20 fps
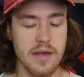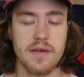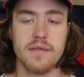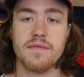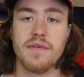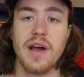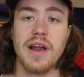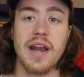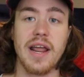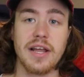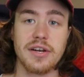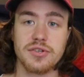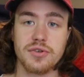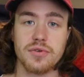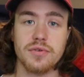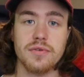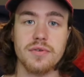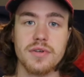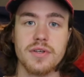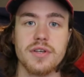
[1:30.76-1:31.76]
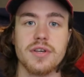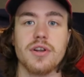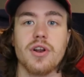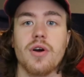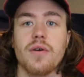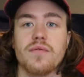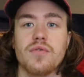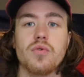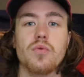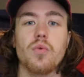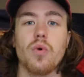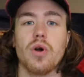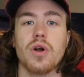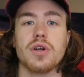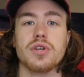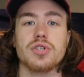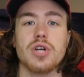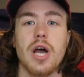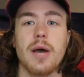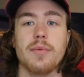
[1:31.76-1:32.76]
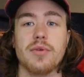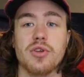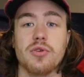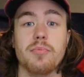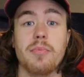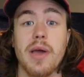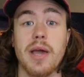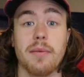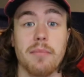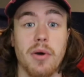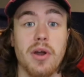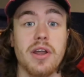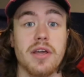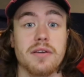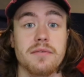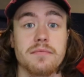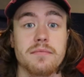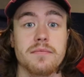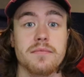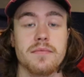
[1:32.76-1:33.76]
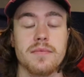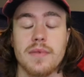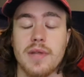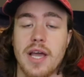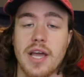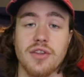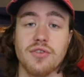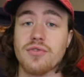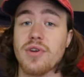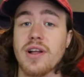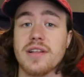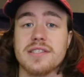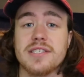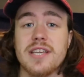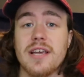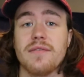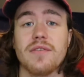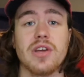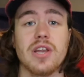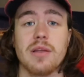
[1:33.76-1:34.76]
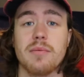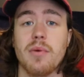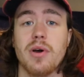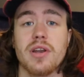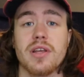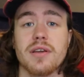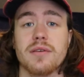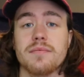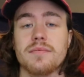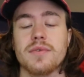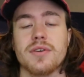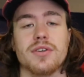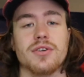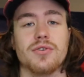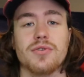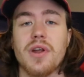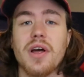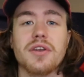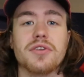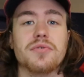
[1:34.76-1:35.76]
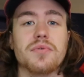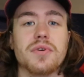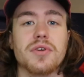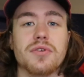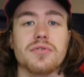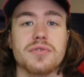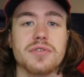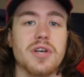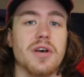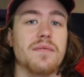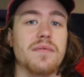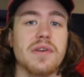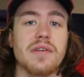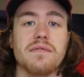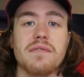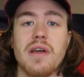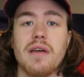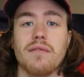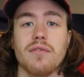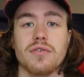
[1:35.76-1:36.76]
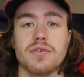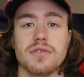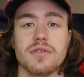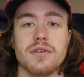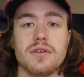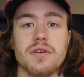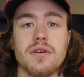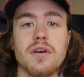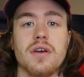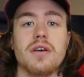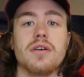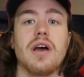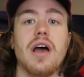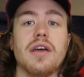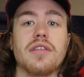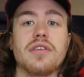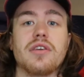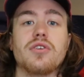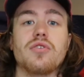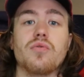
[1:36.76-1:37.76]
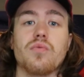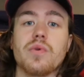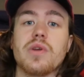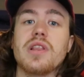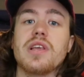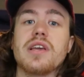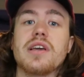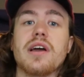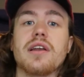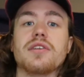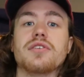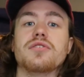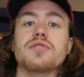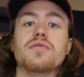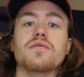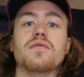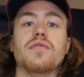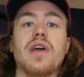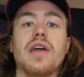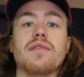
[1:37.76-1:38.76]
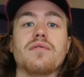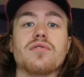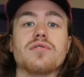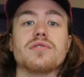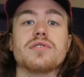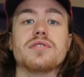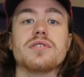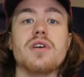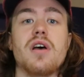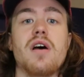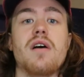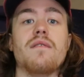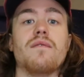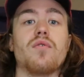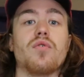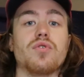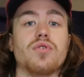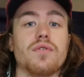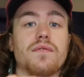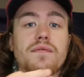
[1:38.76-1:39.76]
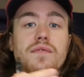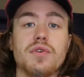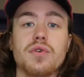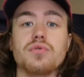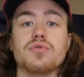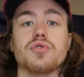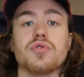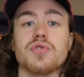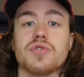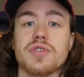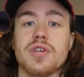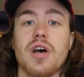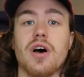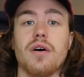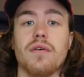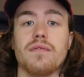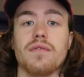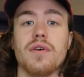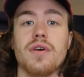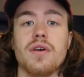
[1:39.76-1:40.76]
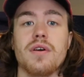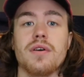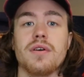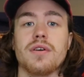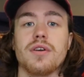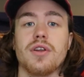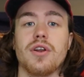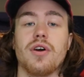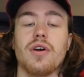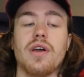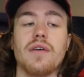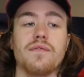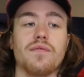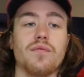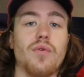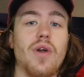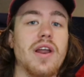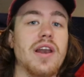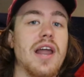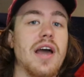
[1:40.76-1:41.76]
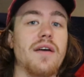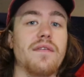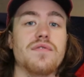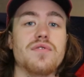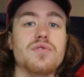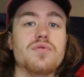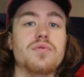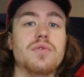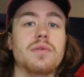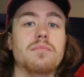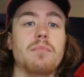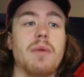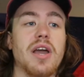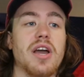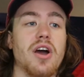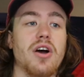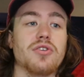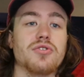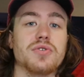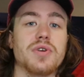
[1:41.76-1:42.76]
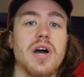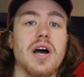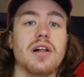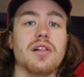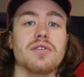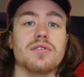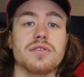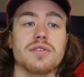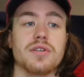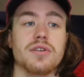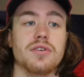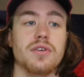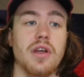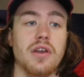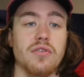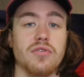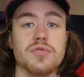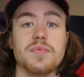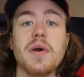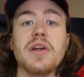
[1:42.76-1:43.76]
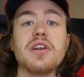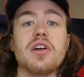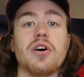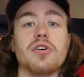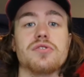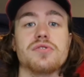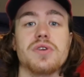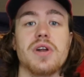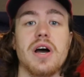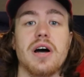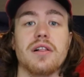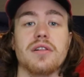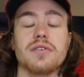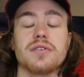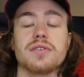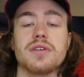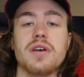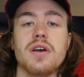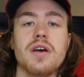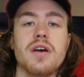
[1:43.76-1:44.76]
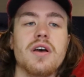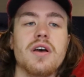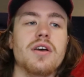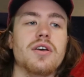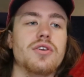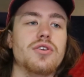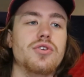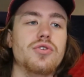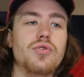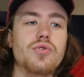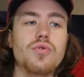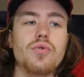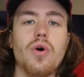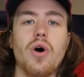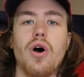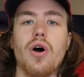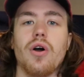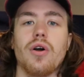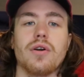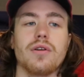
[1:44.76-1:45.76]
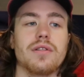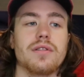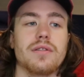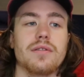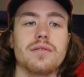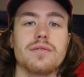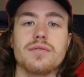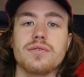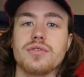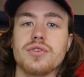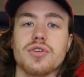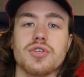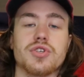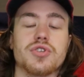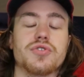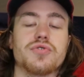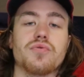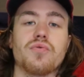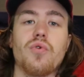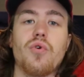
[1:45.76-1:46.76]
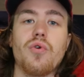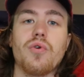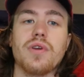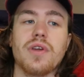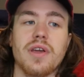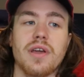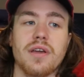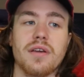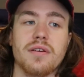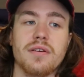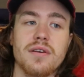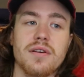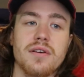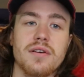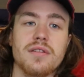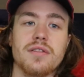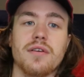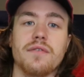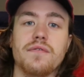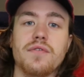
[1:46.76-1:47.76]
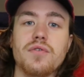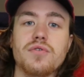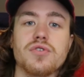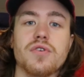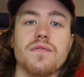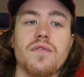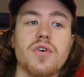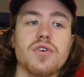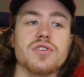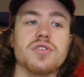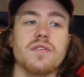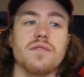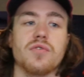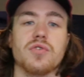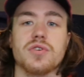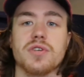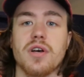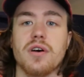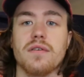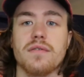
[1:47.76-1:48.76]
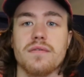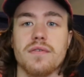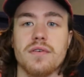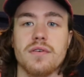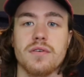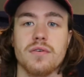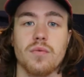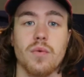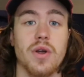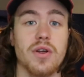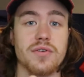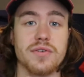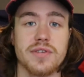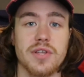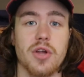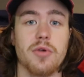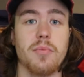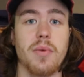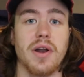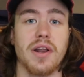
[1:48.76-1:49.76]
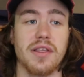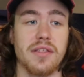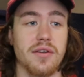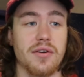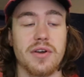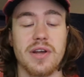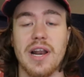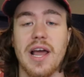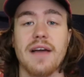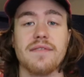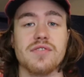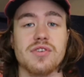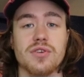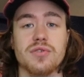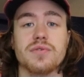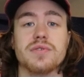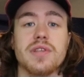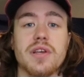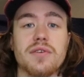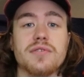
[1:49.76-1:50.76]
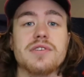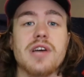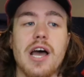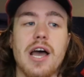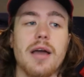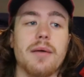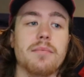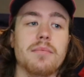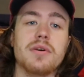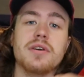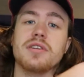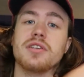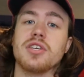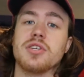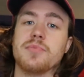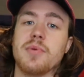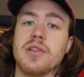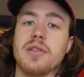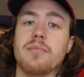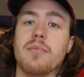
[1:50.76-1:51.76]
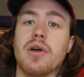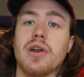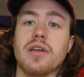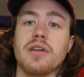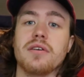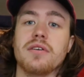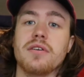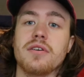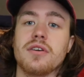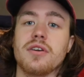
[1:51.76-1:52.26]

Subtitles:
Financial, if you work a job and you make money and you're not saving any money, you're not doing yourself any favors. I think you really got to do favors for your future self. If right now, if you make $100 and you spend $100, you are destroying the future version of yourself. Where's their money? They're going to have to use their time to spend the money.